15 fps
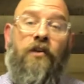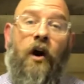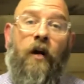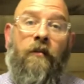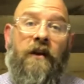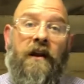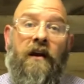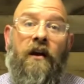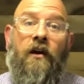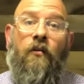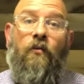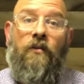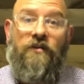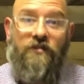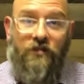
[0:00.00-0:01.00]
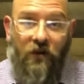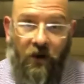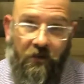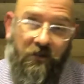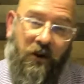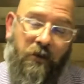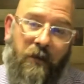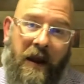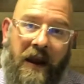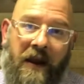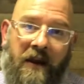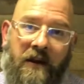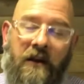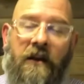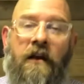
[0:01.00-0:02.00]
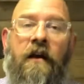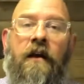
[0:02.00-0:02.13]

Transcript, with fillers: Army Reserve Command.